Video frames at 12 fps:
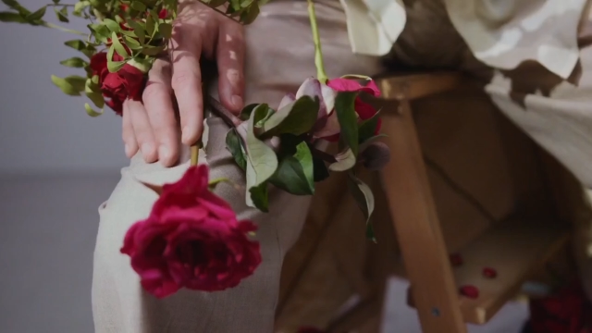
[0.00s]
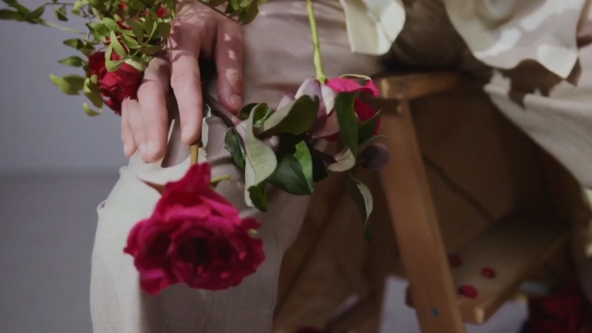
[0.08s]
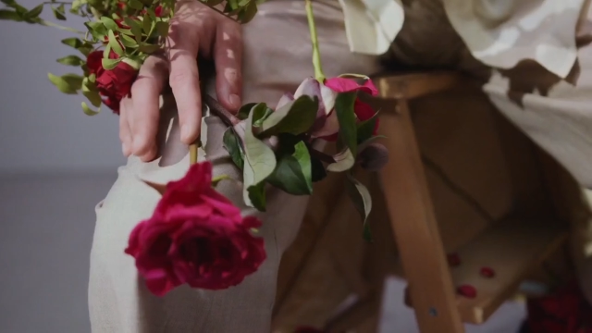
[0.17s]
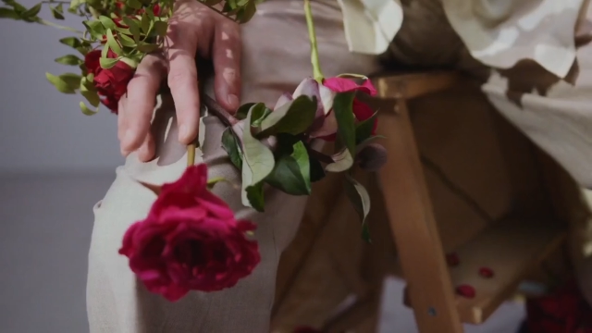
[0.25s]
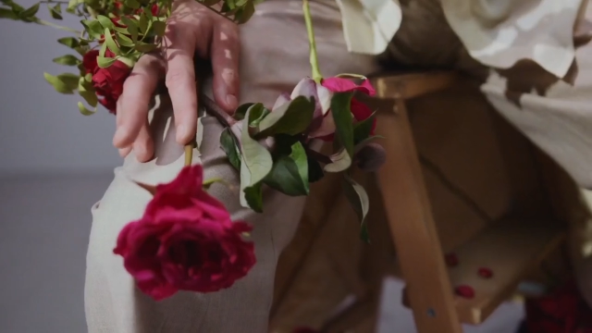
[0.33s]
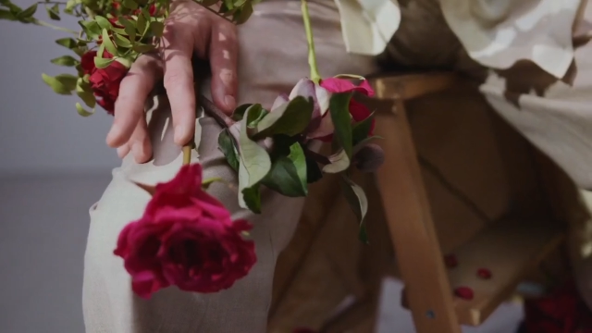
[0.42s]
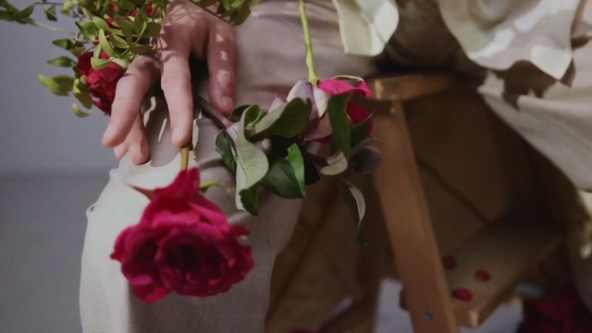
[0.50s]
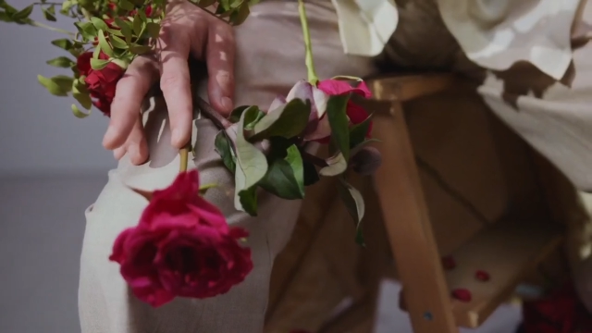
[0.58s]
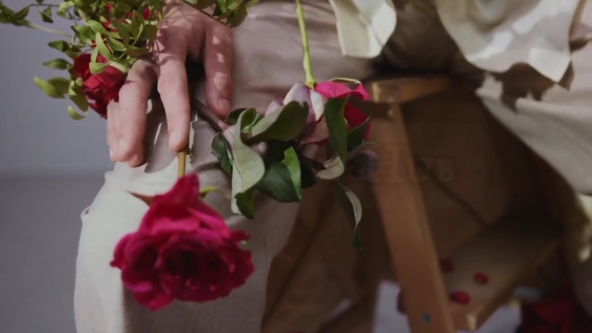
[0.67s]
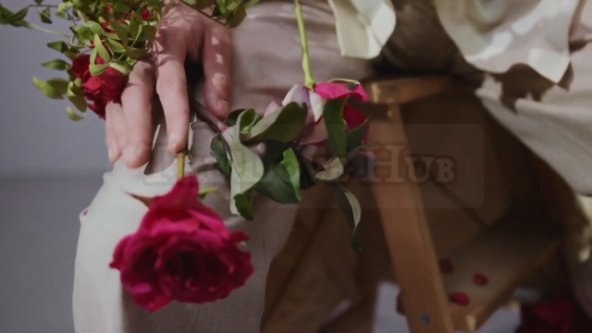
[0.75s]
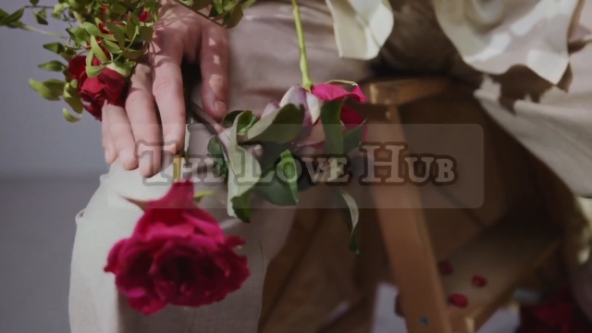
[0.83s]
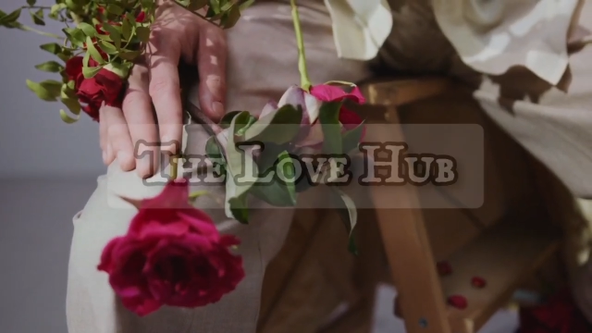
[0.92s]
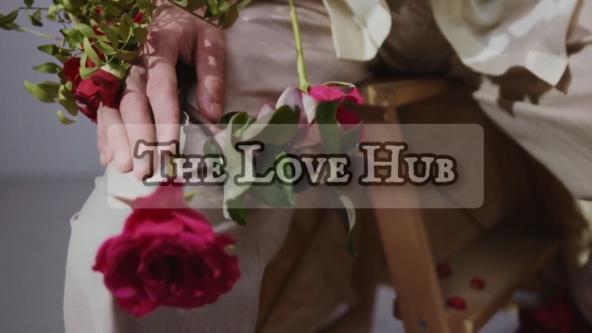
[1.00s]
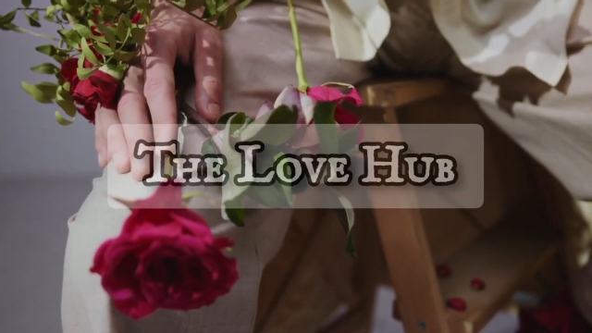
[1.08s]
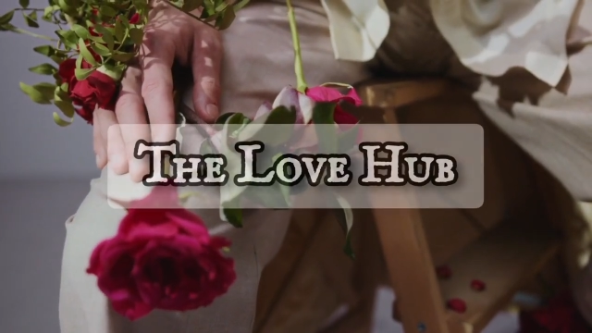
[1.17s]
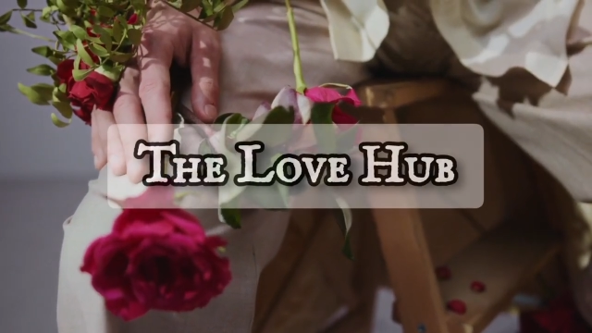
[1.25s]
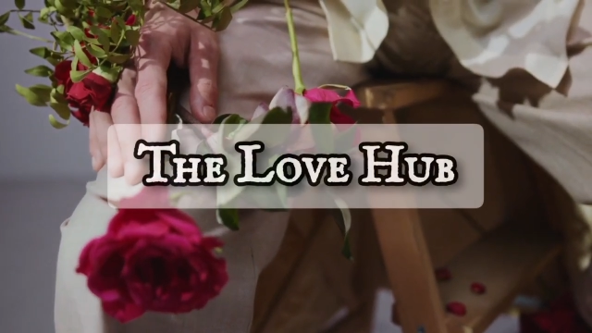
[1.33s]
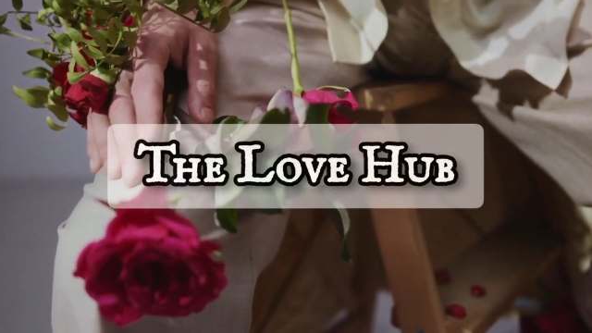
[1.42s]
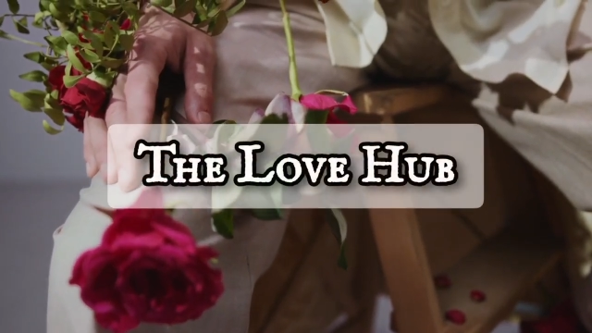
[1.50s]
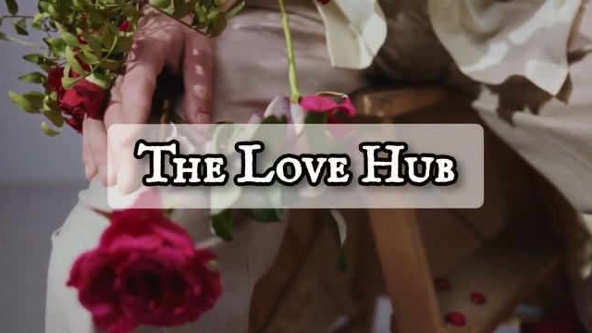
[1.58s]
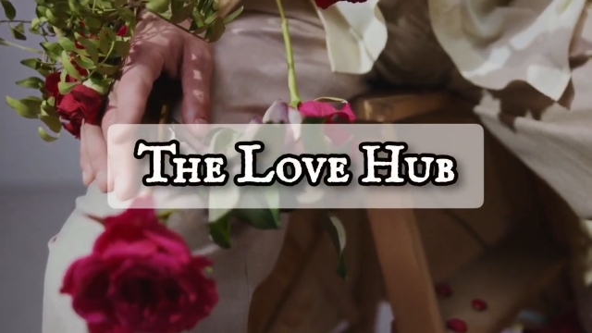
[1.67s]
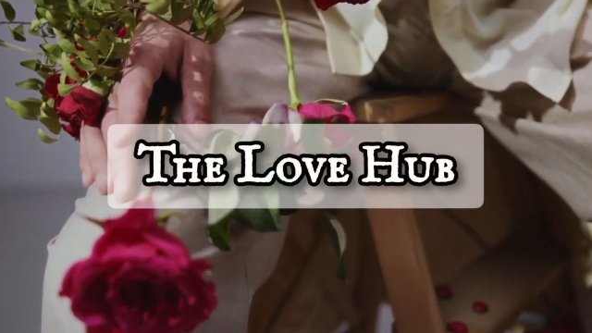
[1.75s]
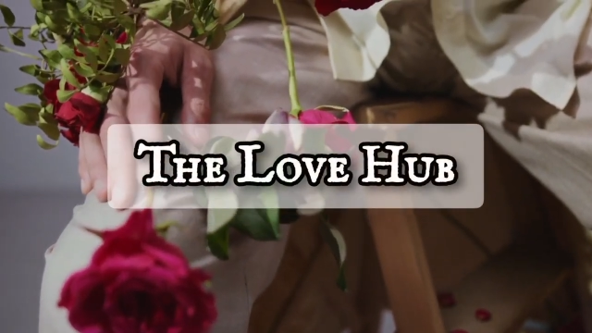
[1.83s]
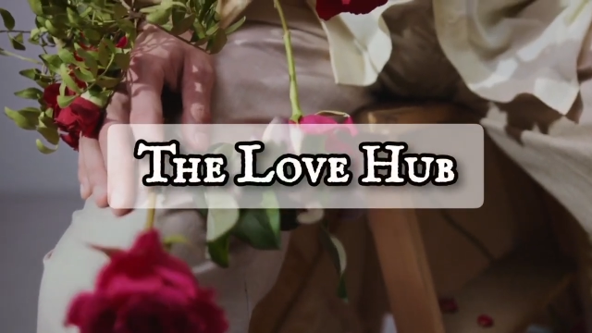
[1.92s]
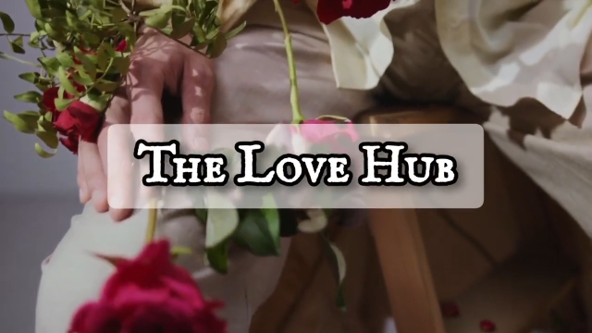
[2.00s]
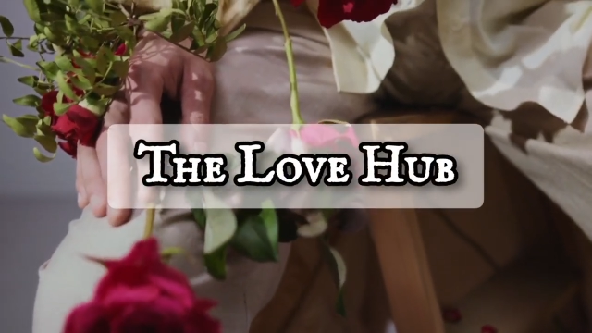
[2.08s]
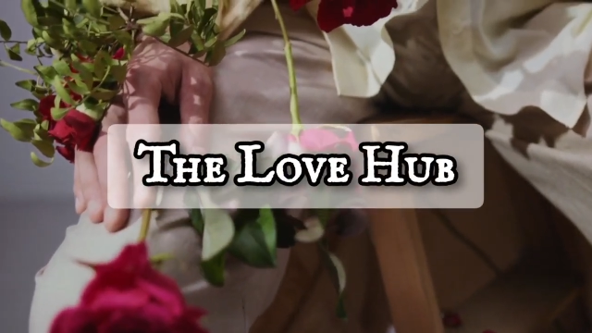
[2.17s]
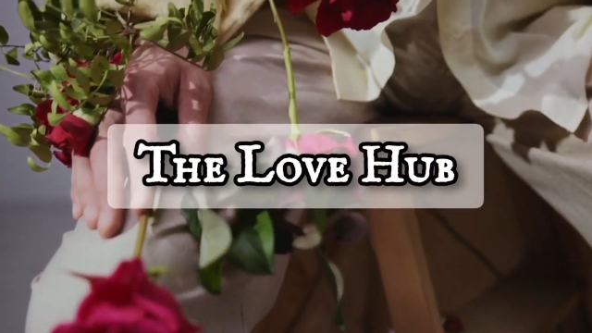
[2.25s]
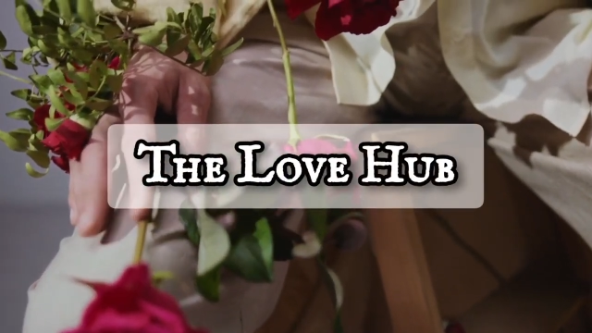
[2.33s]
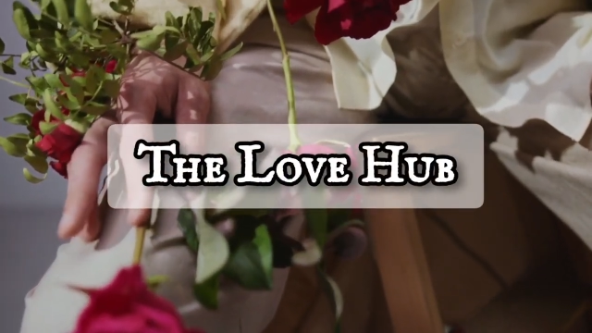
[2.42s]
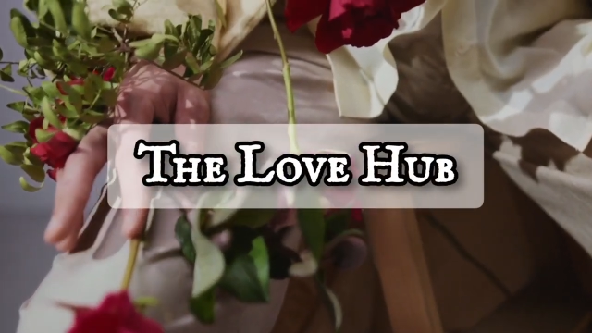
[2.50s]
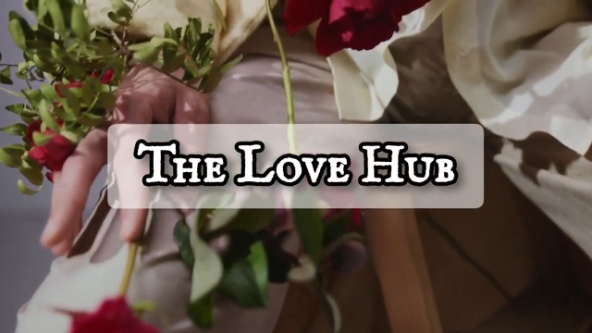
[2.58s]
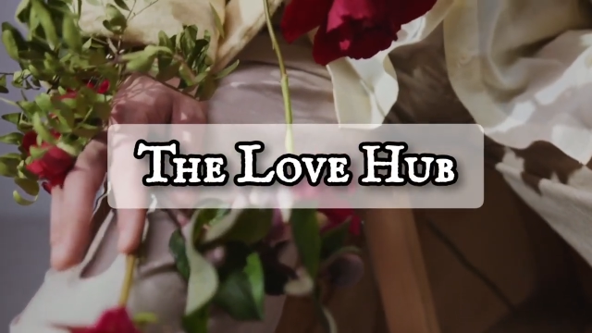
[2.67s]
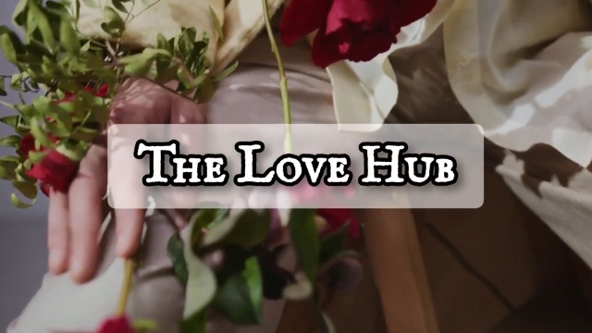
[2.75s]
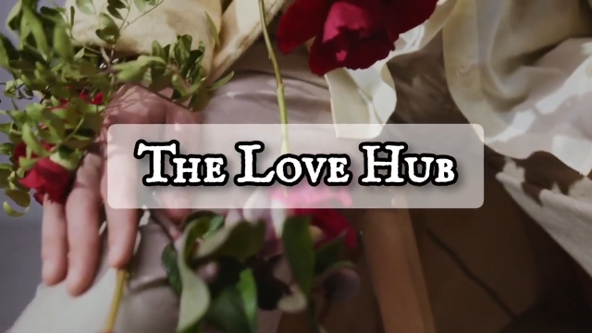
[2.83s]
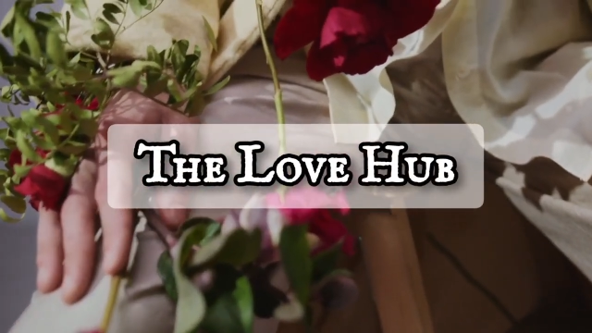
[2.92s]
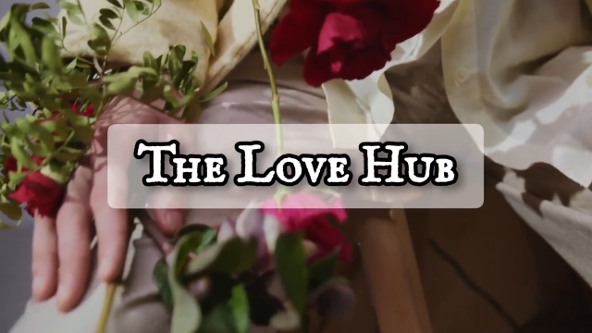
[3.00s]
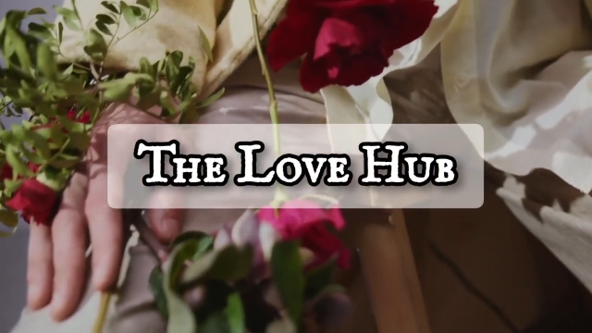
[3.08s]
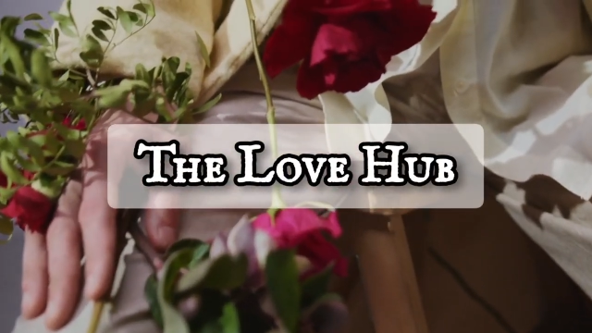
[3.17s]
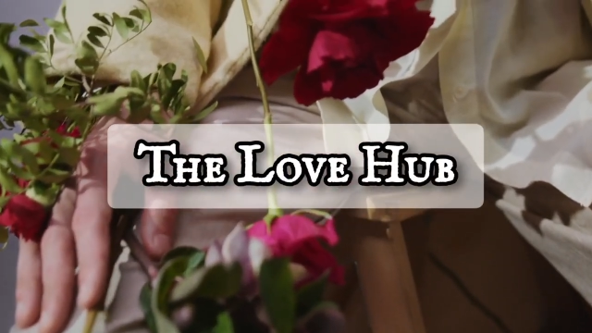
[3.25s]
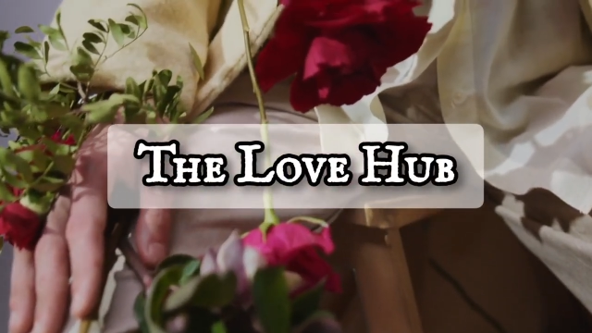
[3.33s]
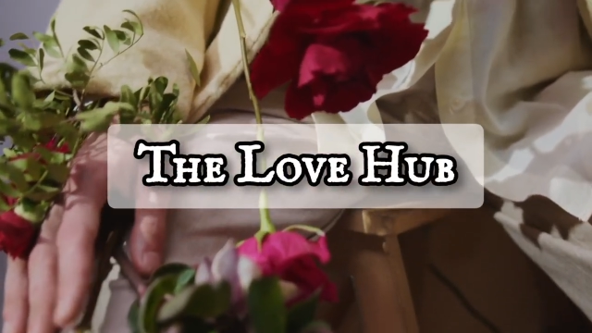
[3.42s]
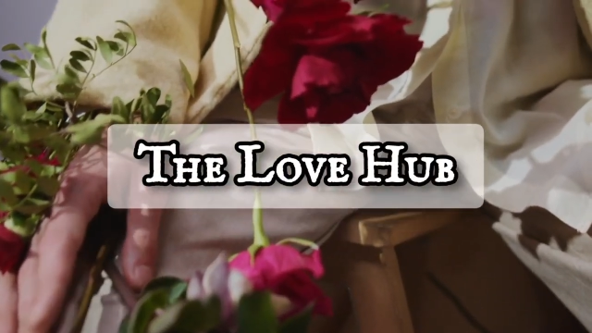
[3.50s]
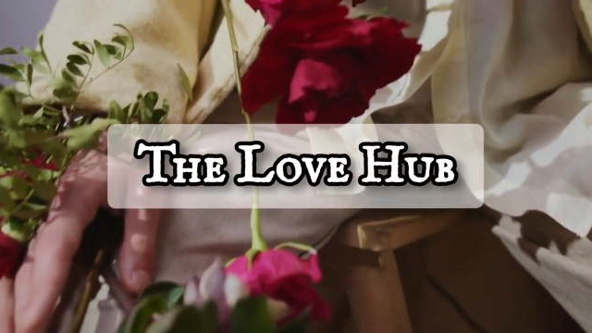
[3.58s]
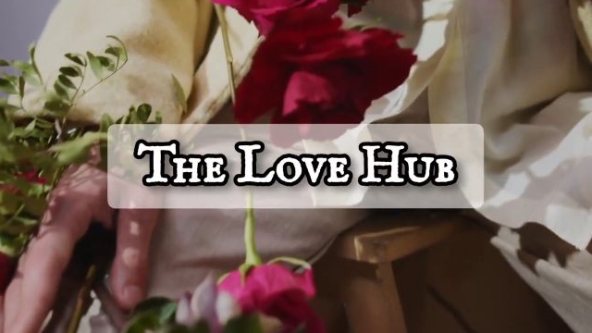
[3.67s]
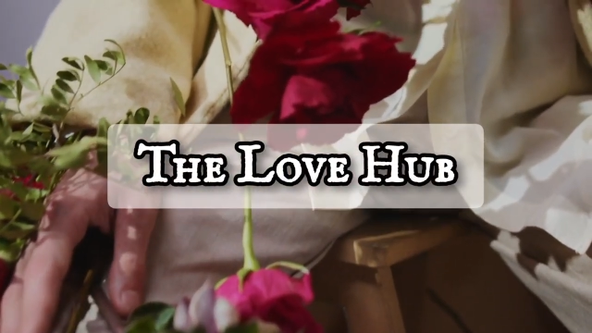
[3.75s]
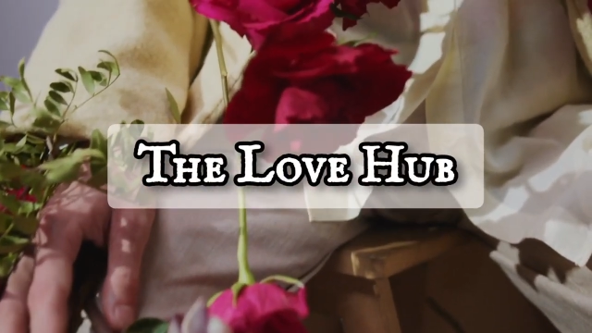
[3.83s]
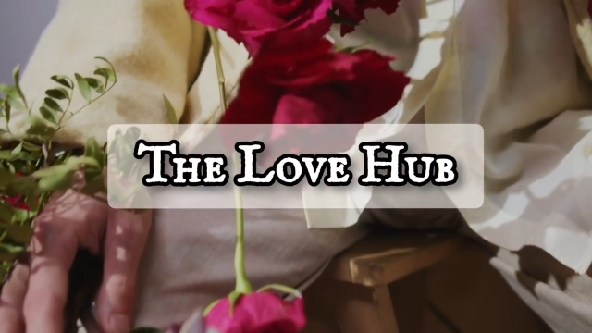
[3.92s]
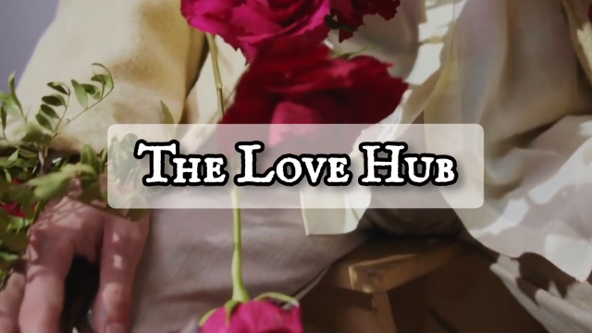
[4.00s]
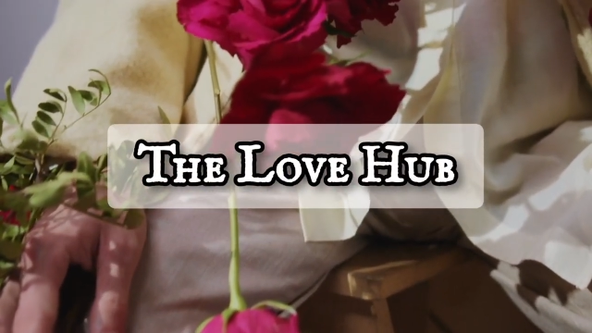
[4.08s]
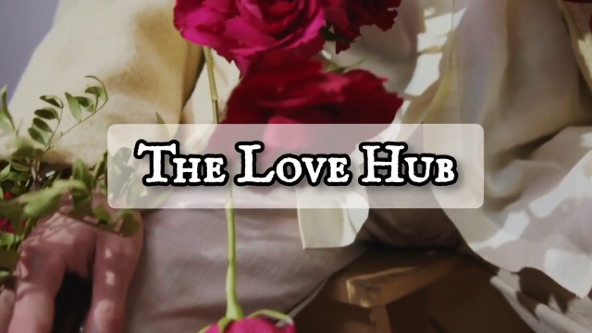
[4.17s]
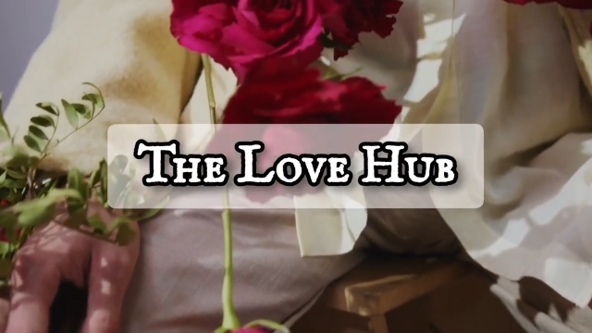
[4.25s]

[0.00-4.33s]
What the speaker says: Nobody's mouth can be seen.